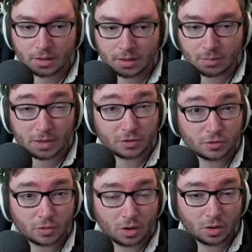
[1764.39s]
it makes
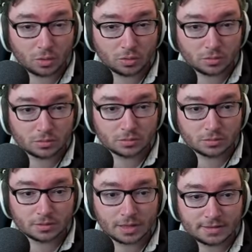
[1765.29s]
your ult
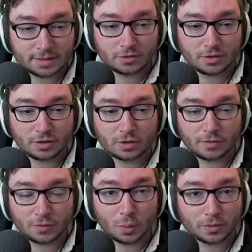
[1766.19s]
essentially go
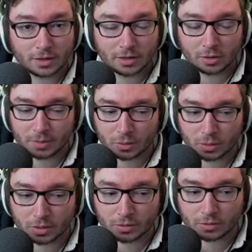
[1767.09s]
forward a little bit
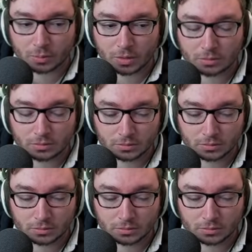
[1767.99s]
quicker as well.